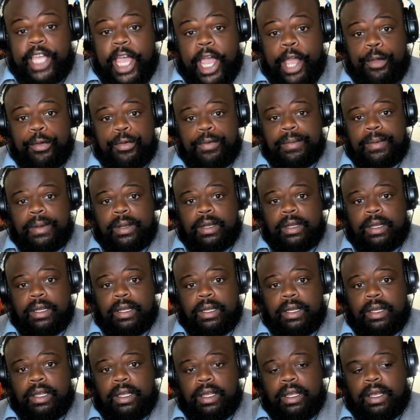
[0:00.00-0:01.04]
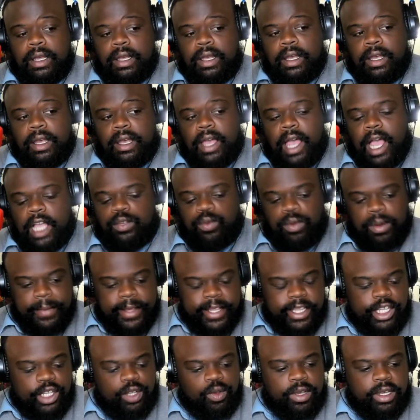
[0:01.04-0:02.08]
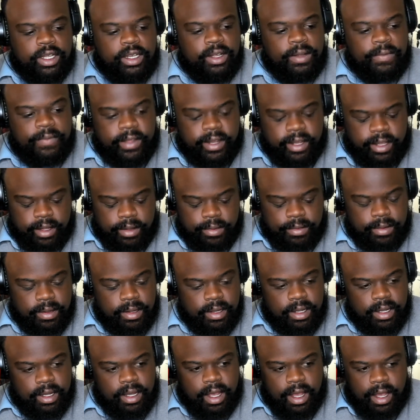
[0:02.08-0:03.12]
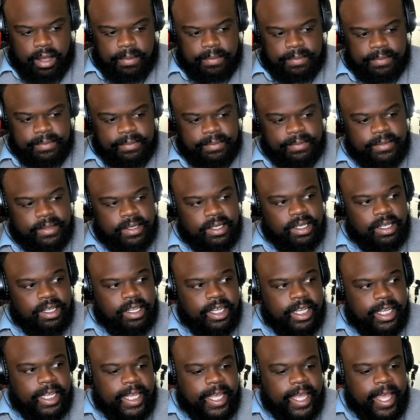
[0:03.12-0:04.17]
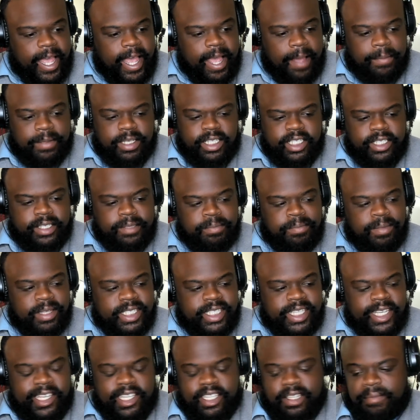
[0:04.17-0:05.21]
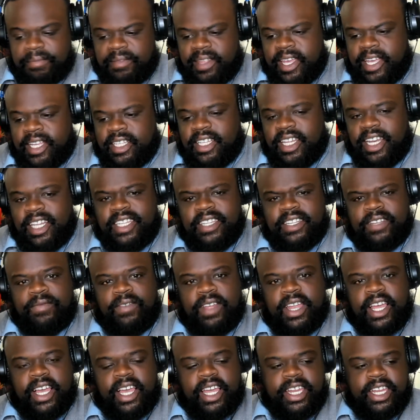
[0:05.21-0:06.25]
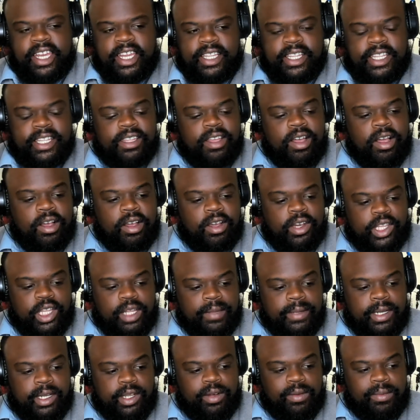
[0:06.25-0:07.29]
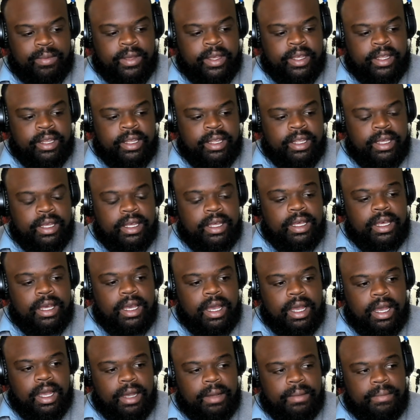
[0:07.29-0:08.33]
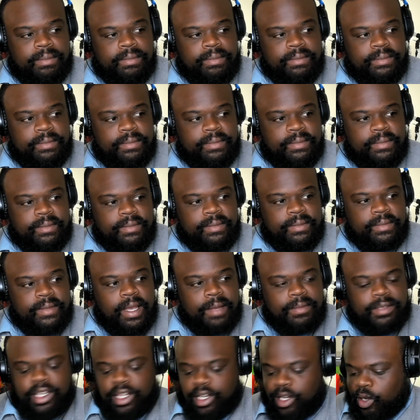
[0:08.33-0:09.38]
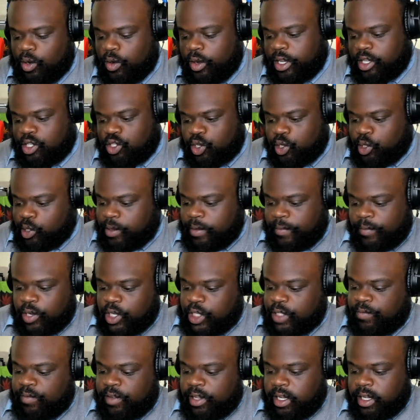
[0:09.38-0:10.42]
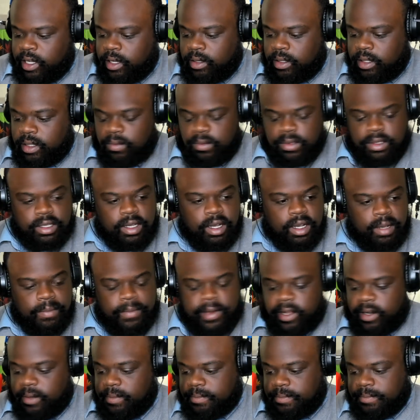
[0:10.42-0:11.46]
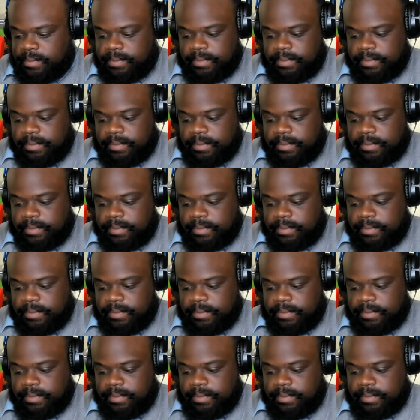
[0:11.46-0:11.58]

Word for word: you. I just want to make this quick little video. Um, um, I've just been seeing some things, and I just felt like I needed to talk on them a little bit. Um, I'm just going to go ahead and show you the first video, and then we'll talk about it.